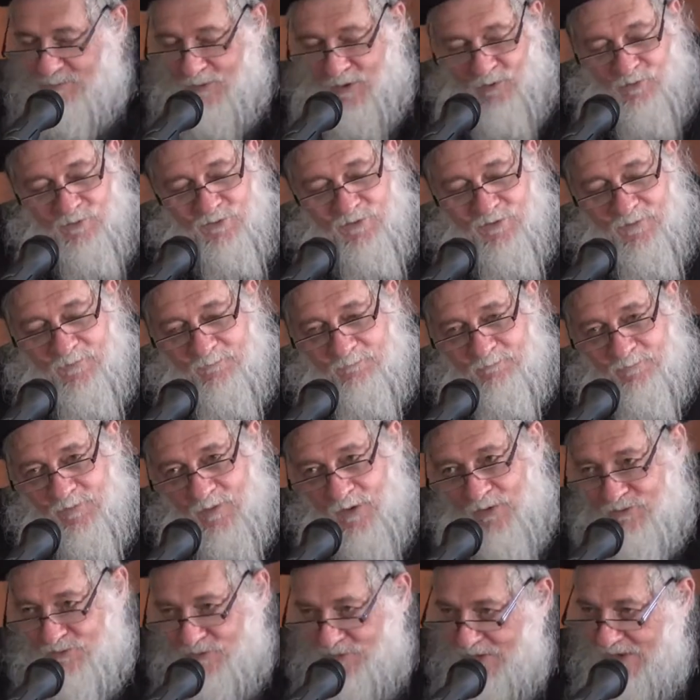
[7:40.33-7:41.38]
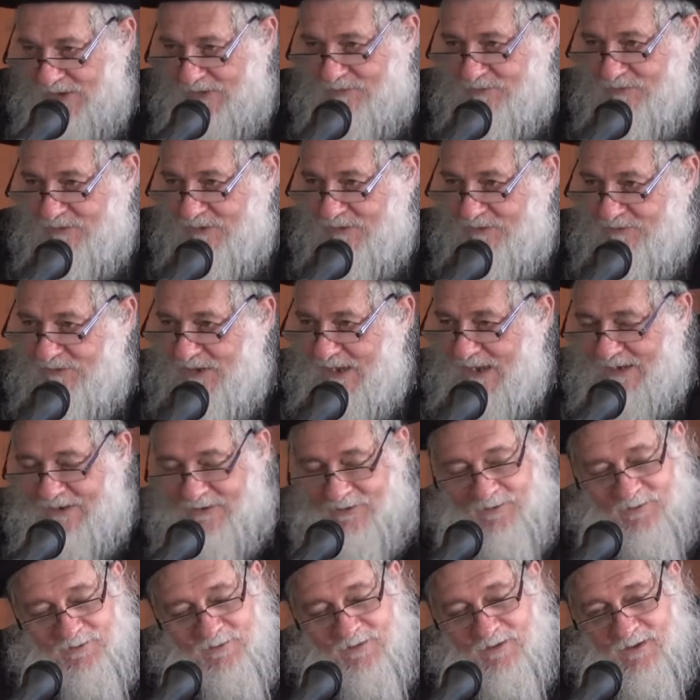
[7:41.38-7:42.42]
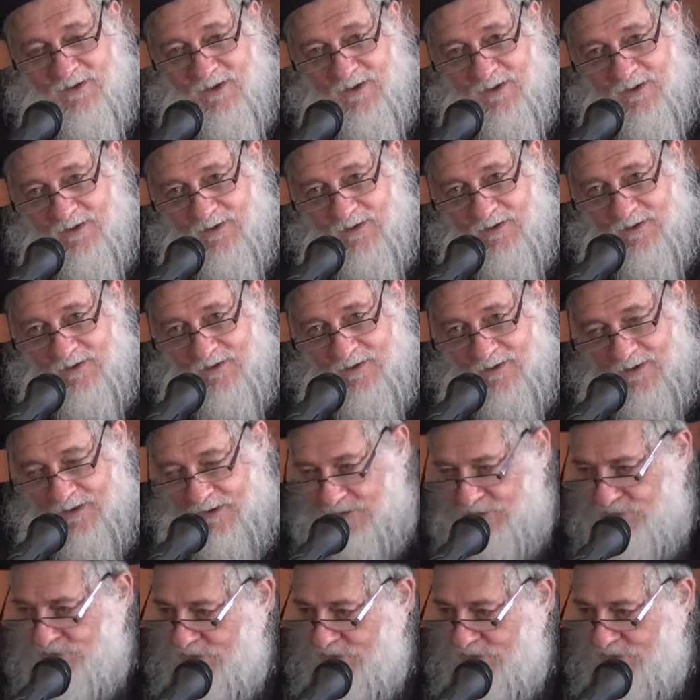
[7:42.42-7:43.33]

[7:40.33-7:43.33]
boat, underneath the deck, and he